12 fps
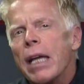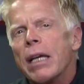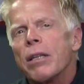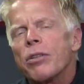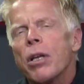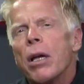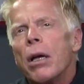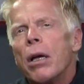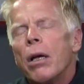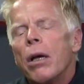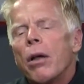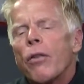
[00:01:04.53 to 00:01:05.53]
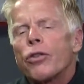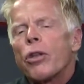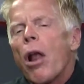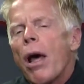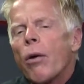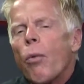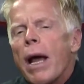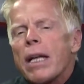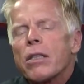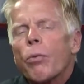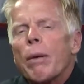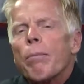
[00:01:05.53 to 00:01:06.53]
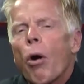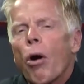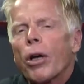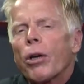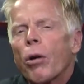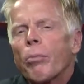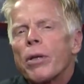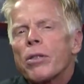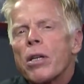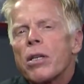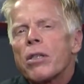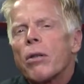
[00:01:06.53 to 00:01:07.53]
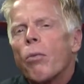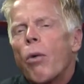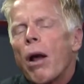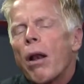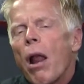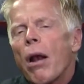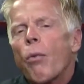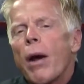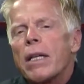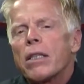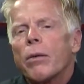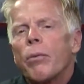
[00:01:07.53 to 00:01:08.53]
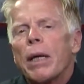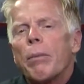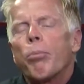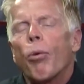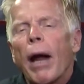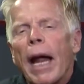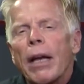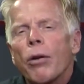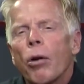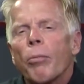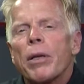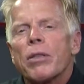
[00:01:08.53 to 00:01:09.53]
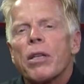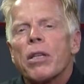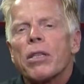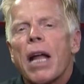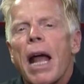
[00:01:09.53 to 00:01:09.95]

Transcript: is there's a lot of ways that we market our business and a lot of ways that we brand our business